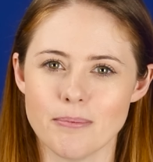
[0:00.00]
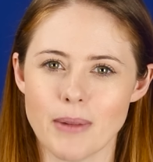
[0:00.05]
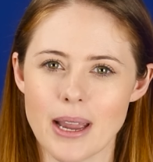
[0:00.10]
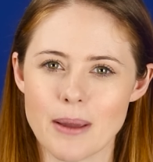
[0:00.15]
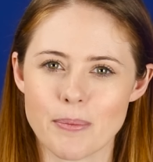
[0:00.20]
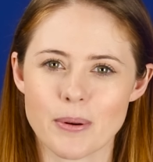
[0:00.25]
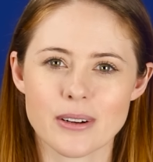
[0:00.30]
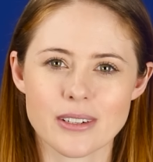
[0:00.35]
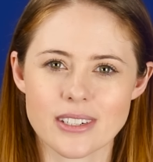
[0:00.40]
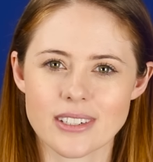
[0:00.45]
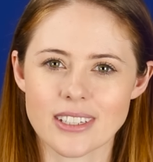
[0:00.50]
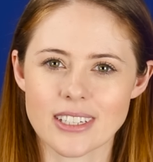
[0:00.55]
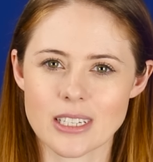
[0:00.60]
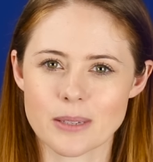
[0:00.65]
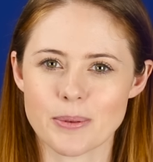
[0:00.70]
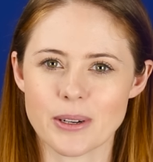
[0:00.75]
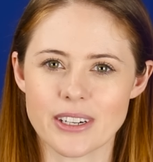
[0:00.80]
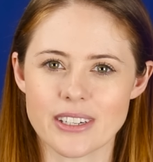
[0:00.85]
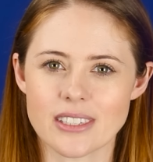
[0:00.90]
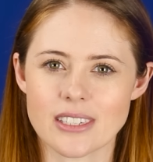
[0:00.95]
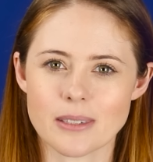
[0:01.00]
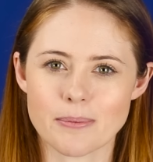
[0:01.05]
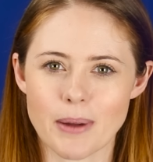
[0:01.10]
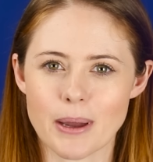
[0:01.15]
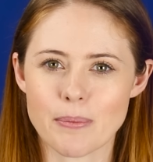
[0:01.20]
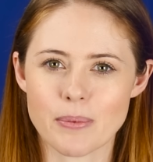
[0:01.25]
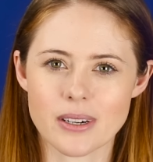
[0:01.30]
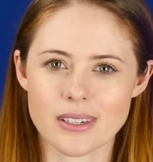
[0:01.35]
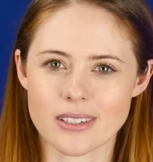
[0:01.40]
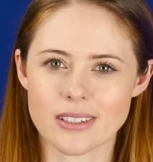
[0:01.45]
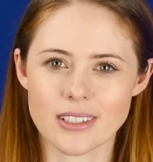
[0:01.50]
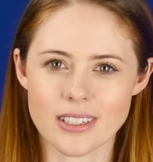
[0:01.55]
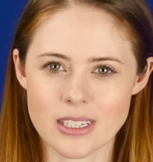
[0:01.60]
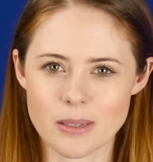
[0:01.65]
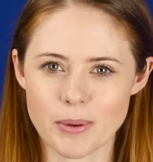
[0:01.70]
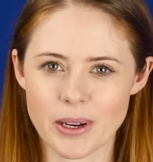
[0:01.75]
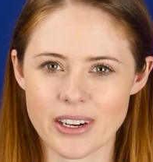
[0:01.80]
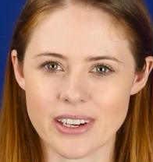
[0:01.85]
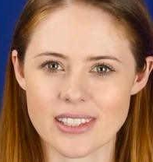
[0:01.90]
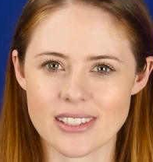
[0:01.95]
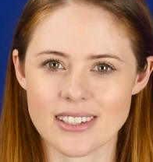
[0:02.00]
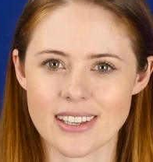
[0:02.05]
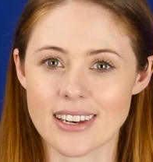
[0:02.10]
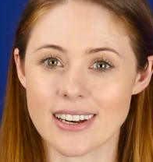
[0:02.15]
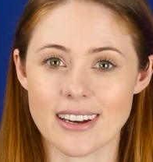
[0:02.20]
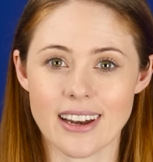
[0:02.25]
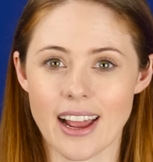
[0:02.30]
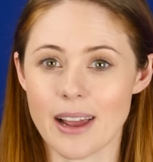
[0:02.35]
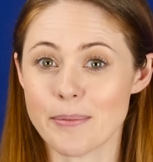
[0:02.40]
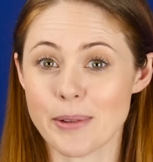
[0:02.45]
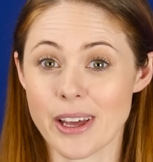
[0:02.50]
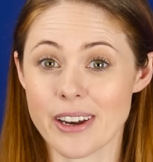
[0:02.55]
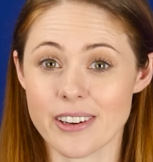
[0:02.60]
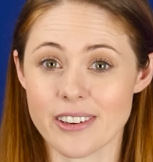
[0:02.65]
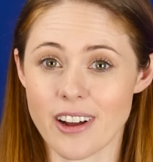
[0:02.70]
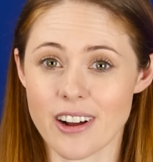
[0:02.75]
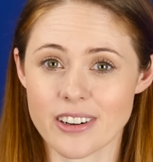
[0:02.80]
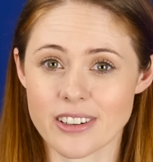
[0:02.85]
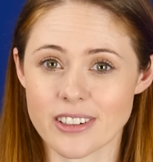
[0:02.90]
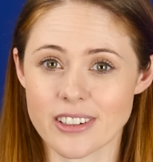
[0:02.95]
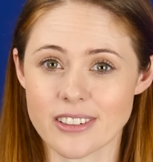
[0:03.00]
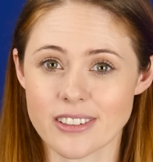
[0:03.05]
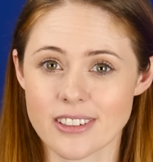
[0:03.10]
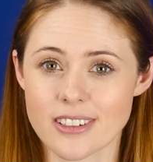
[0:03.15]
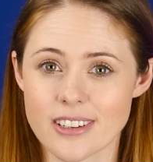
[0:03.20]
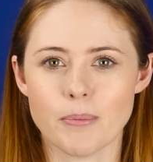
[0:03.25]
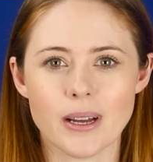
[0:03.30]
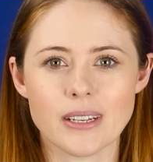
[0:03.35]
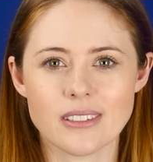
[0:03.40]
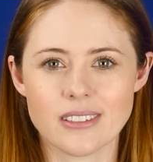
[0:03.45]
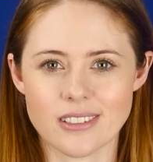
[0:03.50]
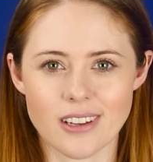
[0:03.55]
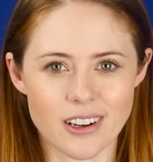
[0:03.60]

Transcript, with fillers: My personal experience is my personal experience, and I'm not a doctor, but